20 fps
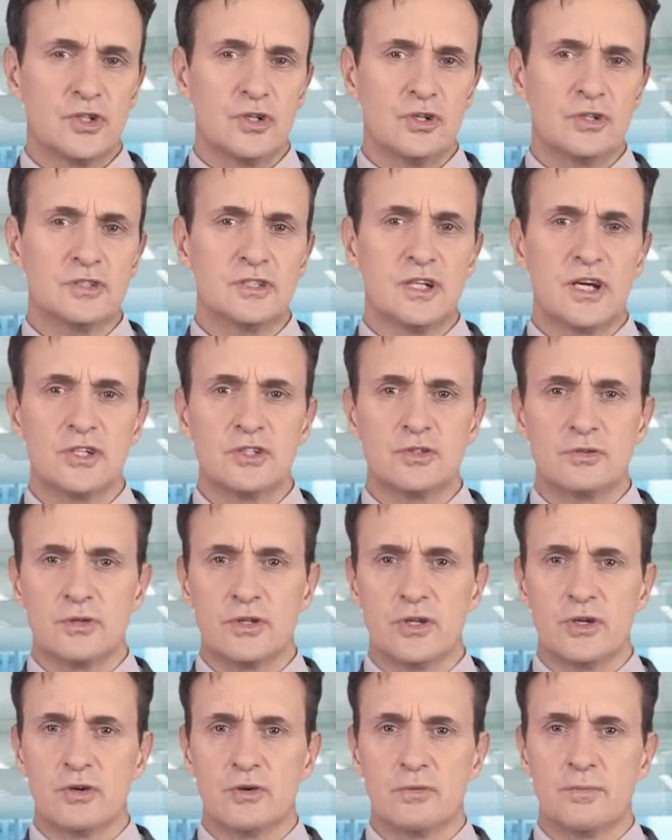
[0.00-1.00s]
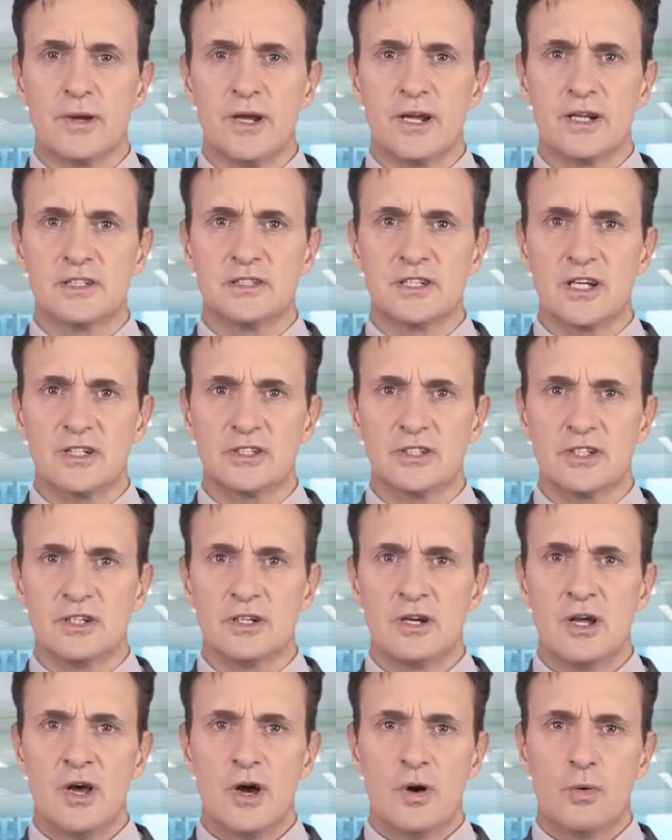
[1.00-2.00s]
Tuesday during the European
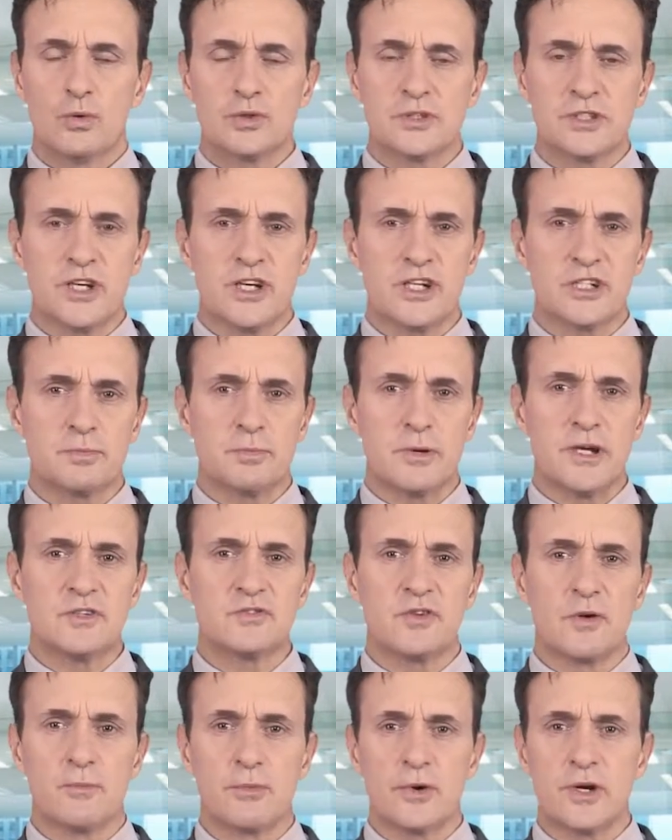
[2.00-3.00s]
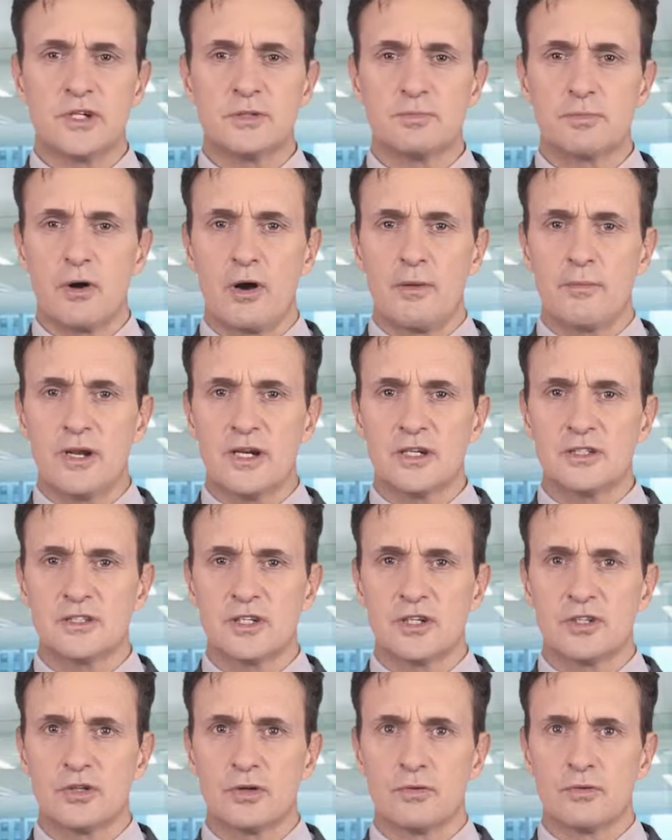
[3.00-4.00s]
session, we'll see a speech from British Prime
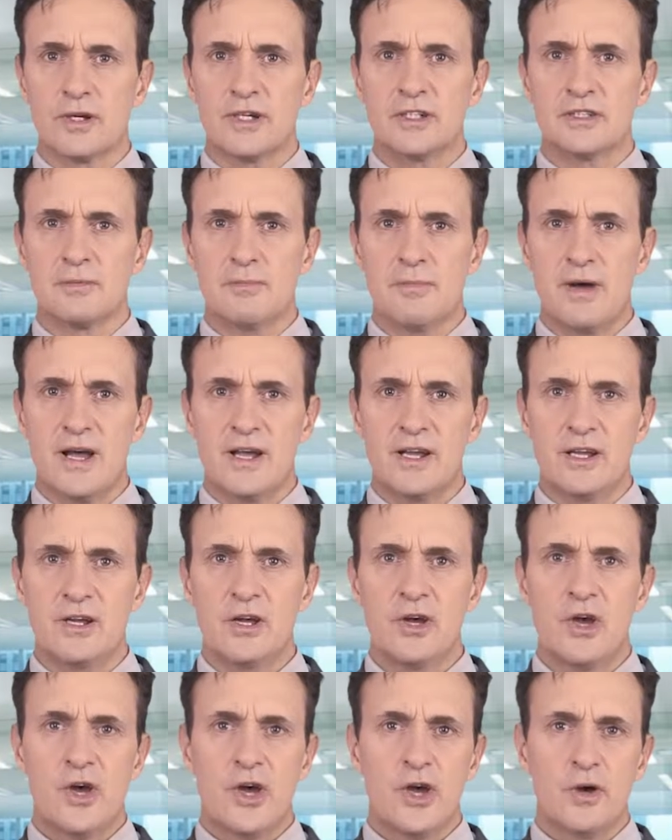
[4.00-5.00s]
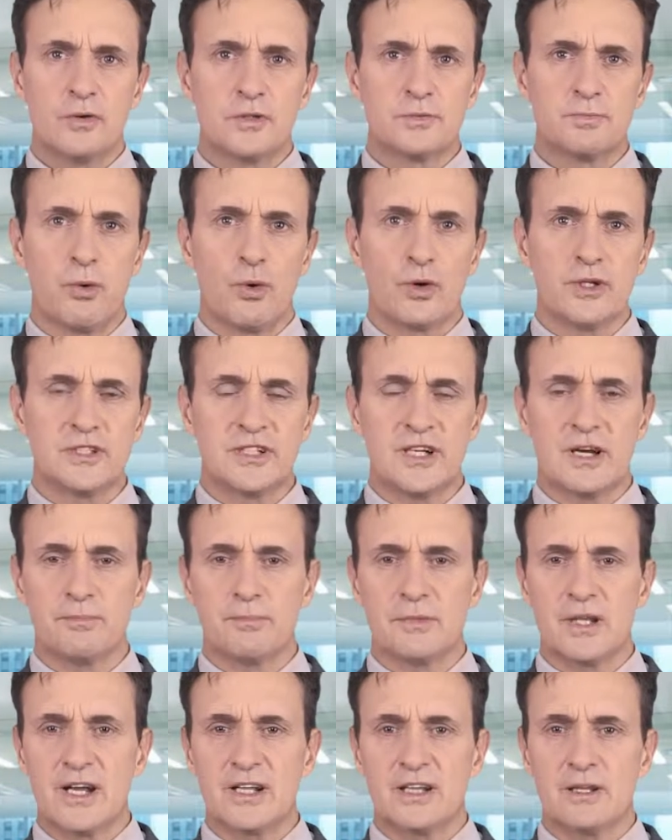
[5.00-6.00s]
Minister Theresa May, who is poised to
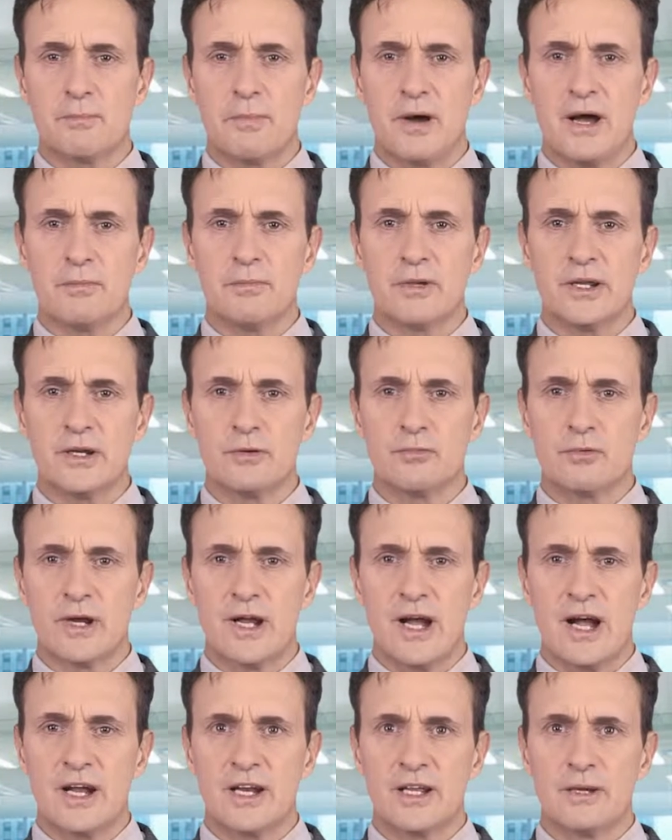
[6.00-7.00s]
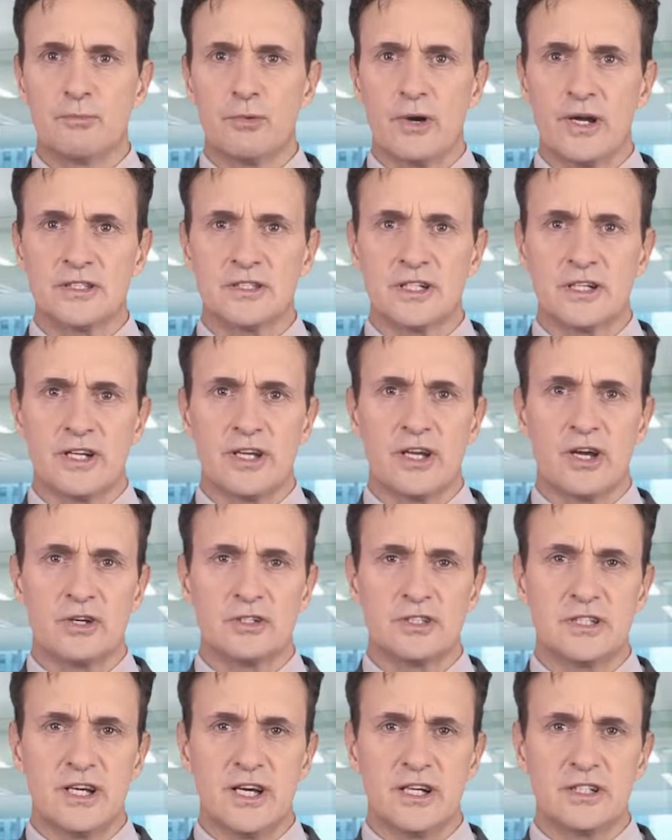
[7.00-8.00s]
update the public regarding Brexit
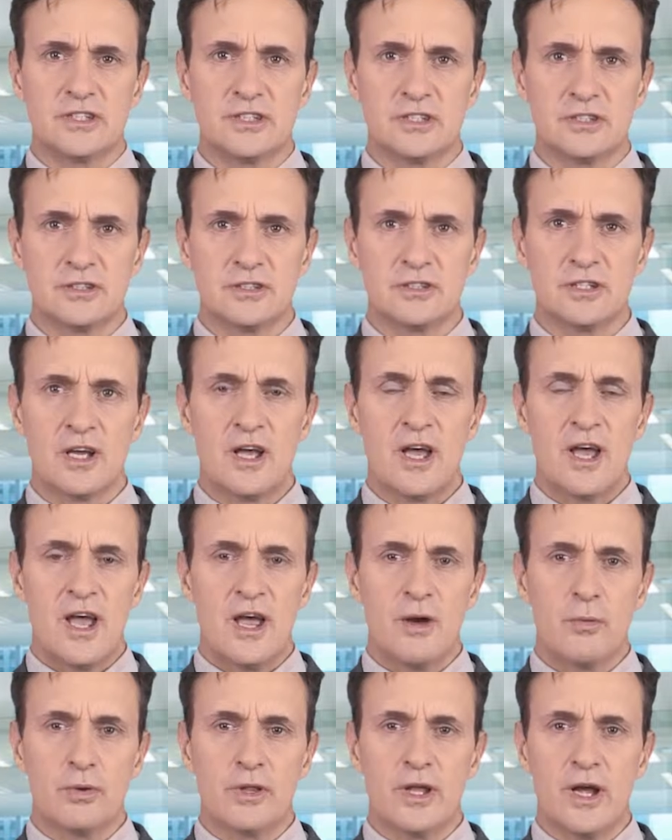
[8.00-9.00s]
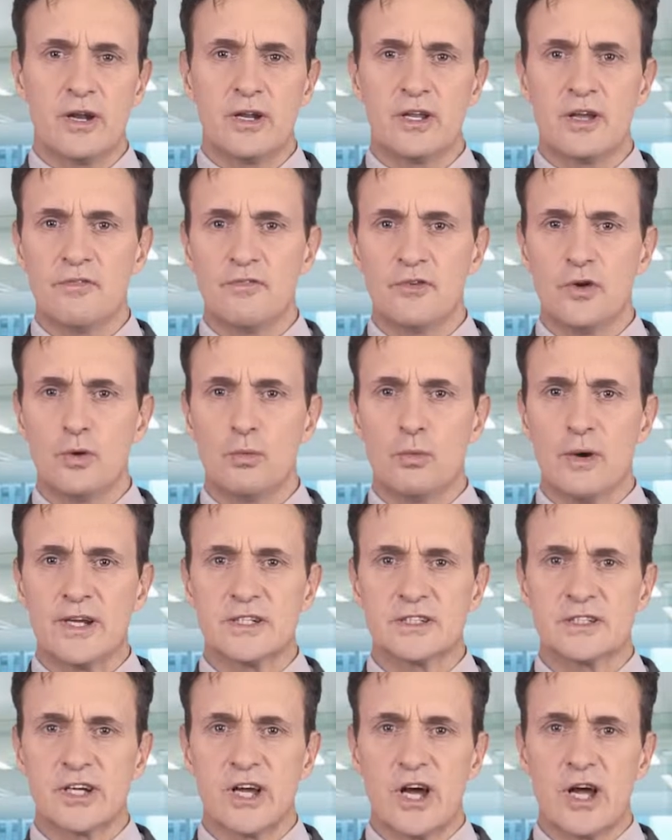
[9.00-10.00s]
negotiations. And with only a few
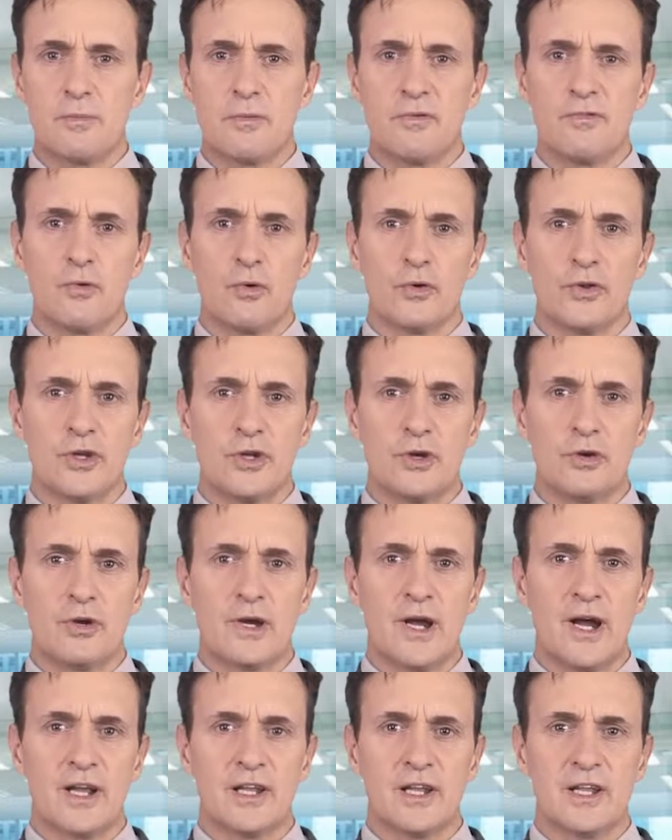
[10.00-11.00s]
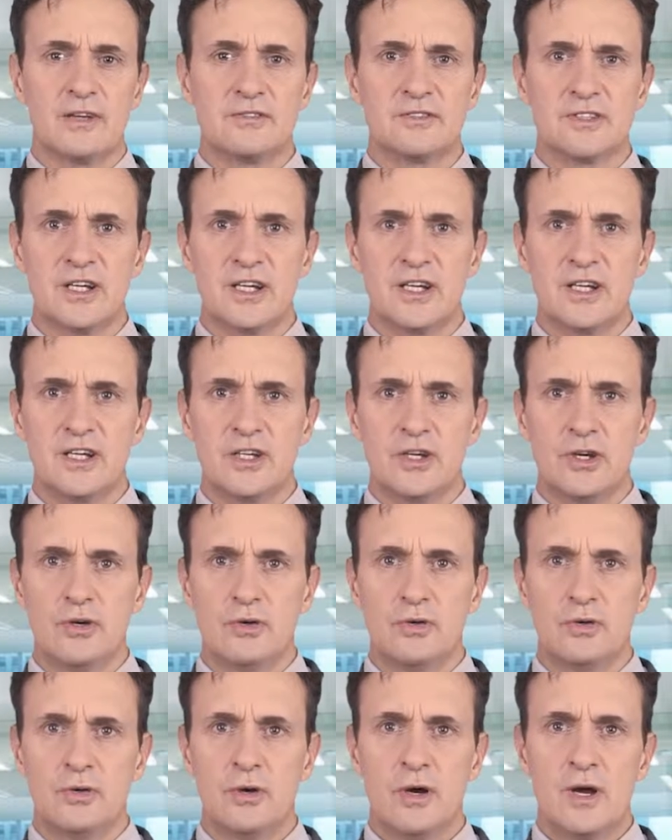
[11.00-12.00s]
weeks to go before the UK leaves the
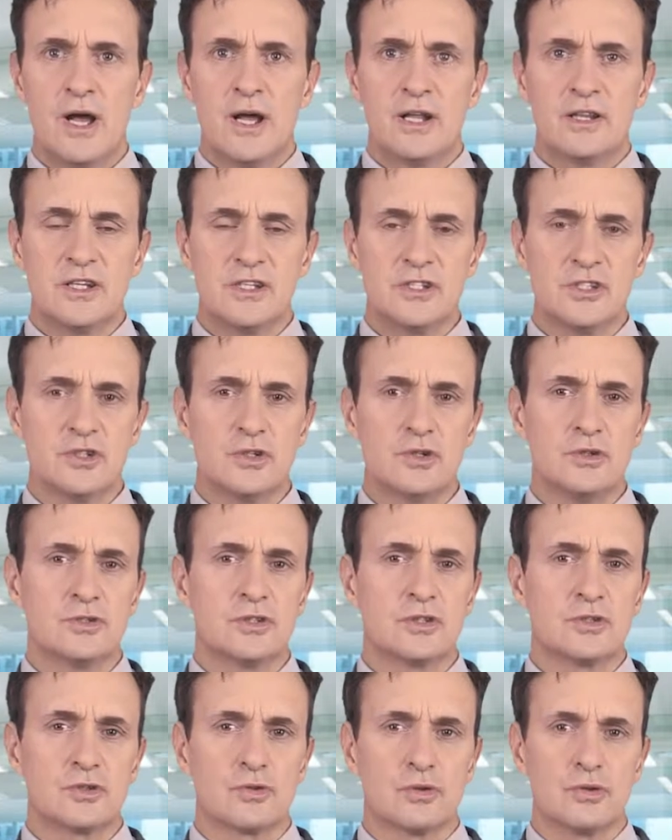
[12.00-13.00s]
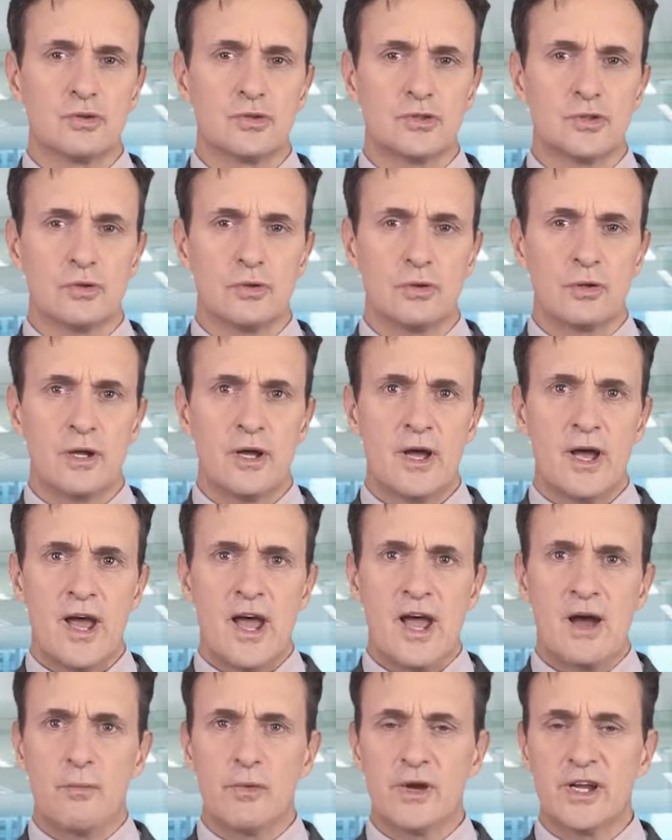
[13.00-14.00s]
EU, this news is crucial,
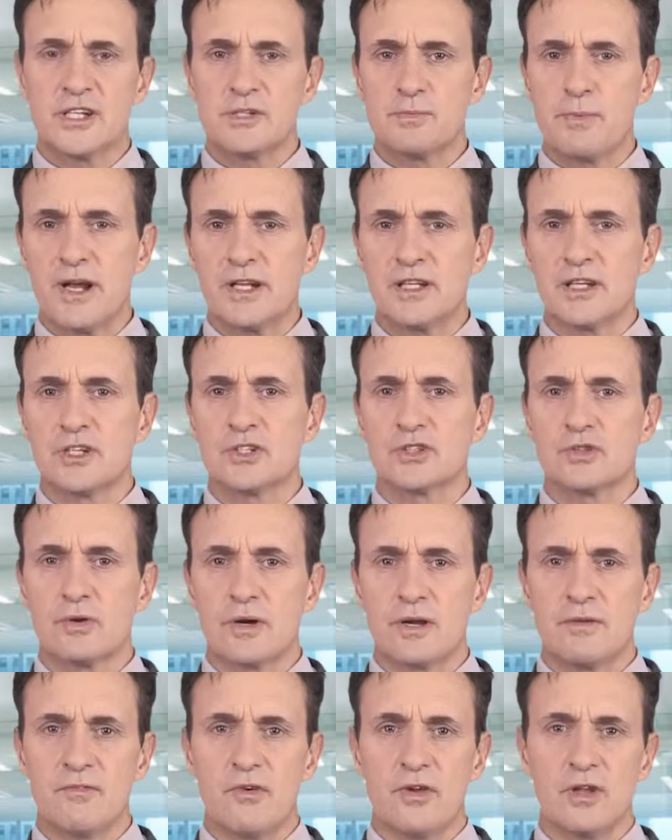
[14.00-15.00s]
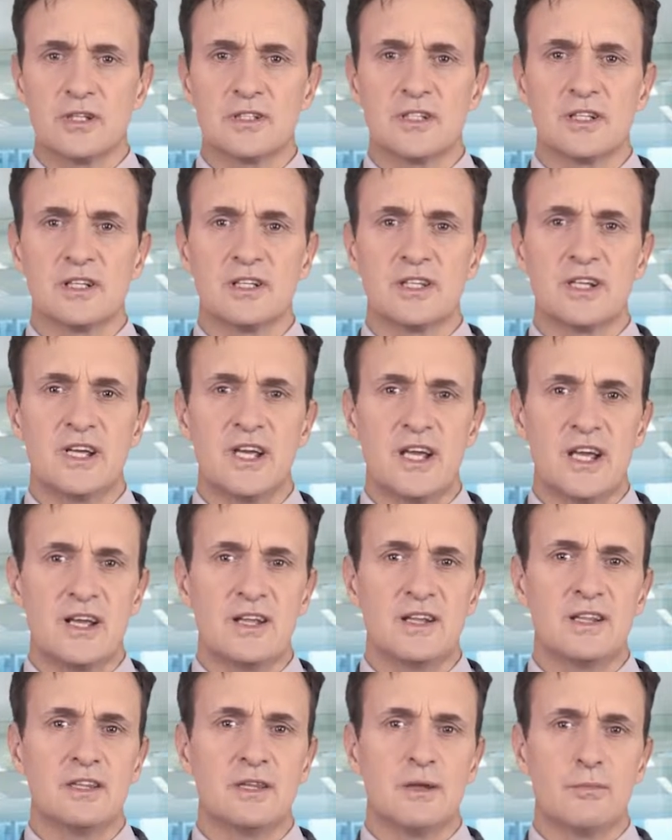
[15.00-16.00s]
and we expect extreme volatility
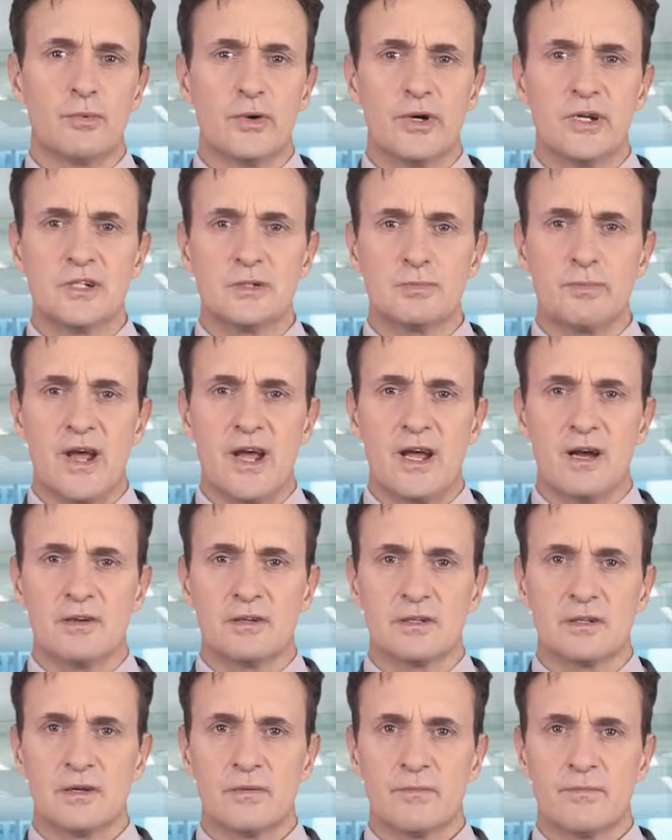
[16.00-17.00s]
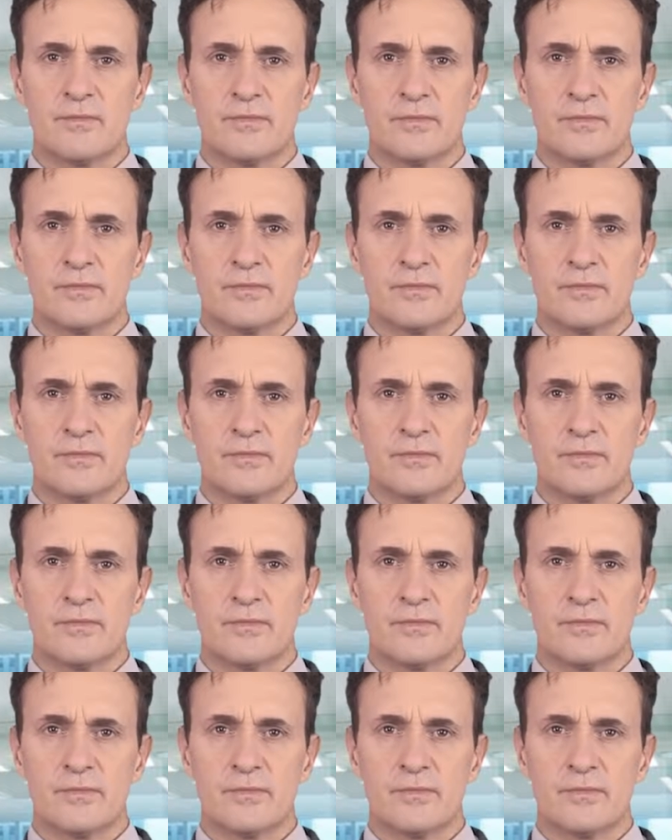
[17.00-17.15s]
in the British pound.